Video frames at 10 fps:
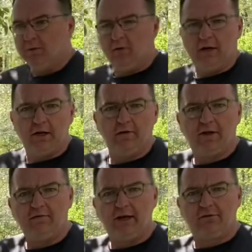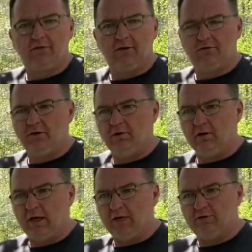one, I don't have access to
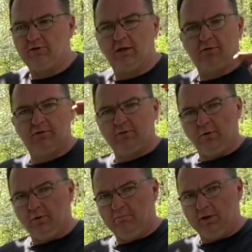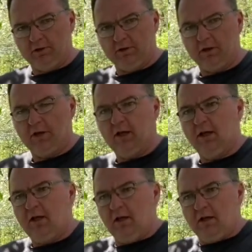a 6th floor building.
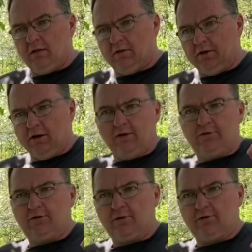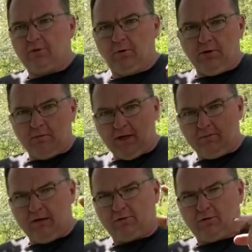The nearest 6-story
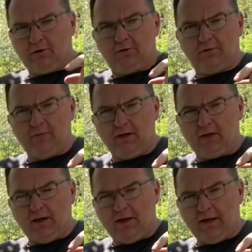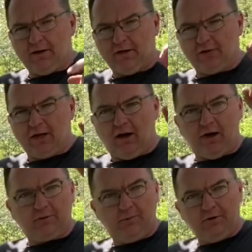man-made structure to me right now is a
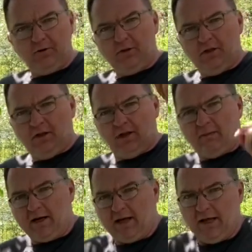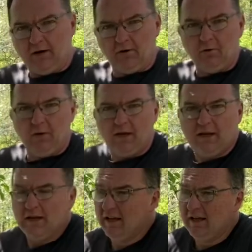hospital about an hour
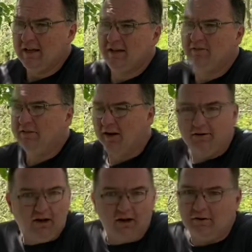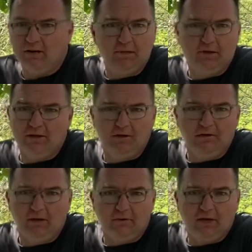away. They're not going to let me do
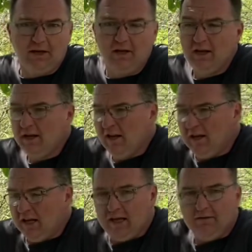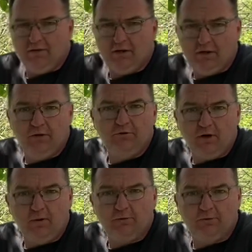that, okay? Even if it could
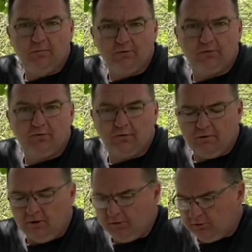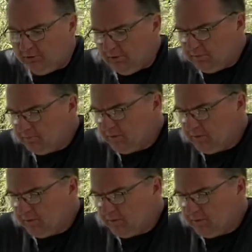drum up some business for the emergency room.